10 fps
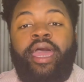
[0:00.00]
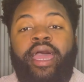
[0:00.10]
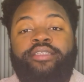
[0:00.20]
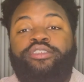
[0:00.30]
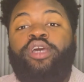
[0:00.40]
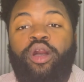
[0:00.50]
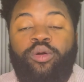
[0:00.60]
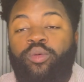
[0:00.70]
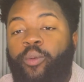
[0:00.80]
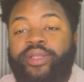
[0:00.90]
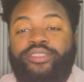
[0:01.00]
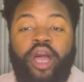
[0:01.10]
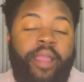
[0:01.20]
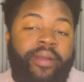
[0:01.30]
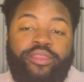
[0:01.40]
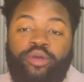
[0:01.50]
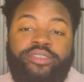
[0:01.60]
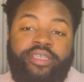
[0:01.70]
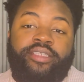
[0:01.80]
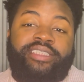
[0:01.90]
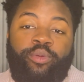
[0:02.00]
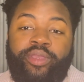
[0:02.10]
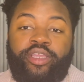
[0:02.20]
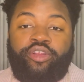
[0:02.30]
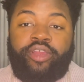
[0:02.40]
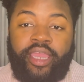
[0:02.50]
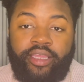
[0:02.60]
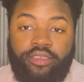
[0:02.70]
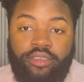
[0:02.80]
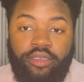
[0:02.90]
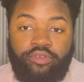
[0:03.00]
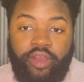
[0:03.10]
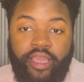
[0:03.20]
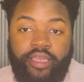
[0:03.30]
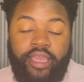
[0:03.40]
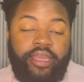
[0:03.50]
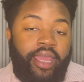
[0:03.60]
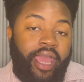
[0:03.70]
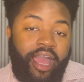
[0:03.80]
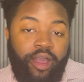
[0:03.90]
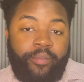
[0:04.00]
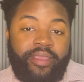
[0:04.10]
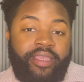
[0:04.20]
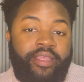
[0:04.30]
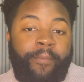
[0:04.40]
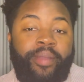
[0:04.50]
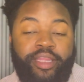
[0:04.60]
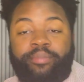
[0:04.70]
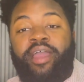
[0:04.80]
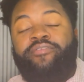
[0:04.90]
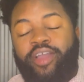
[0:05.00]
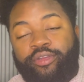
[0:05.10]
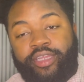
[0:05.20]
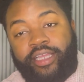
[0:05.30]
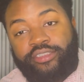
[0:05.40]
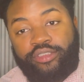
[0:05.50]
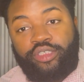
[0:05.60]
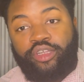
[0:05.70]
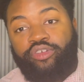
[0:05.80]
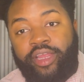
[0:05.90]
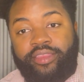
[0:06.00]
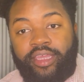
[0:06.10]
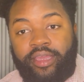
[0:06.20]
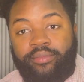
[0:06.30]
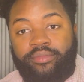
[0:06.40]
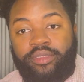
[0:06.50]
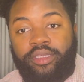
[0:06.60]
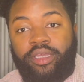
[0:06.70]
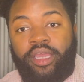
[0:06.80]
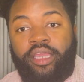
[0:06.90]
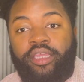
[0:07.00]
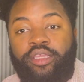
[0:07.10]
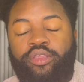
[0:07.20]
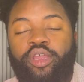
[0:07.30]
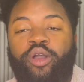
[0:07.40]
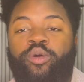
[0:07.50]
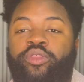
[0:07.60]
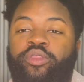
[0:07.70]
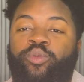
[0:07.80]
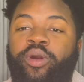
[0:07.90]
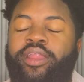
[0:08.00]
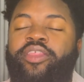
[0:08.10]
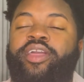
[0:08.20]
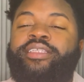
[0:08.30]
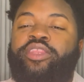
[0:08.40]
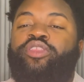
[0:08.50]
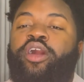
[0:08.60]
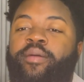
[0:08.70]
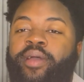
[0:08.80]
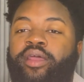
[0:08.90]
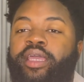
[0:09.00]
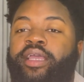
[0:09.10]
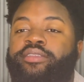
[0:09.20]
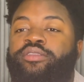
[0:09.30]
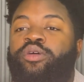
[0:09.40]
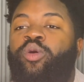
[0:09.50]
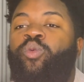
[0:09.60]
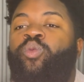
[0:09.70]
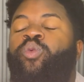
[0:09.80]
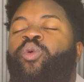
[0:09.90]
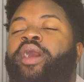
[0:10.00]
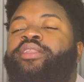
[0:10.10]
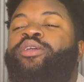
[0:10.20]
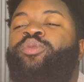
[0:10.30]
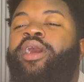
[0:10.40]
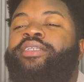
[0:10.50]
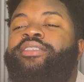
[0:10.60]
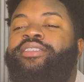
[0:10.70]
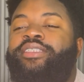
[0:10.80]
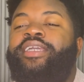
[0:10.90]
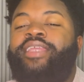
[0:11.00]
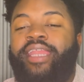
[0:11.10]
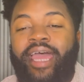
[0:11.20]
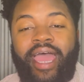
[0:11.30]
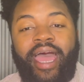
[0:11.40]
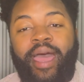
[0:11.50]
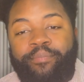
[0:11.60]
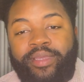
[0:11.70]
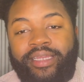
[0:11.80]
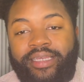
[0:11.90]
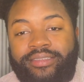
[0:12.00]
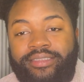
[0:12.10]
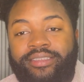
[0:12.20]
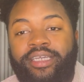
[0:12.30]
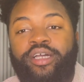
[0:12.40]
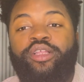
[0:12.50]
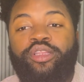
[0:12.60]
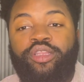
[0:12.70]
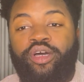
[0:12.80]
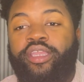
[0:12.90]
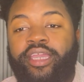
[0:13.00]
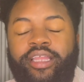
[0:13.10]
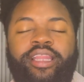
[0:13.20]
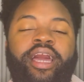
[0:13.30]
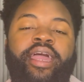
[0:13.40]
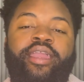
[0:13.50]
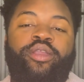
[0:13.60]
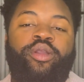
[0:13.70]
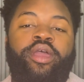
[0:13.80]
And so when we're talking about those things that we create, right, and how I'm building my foundation to create them, one of the things I thought about is what do I see that happiness looking like?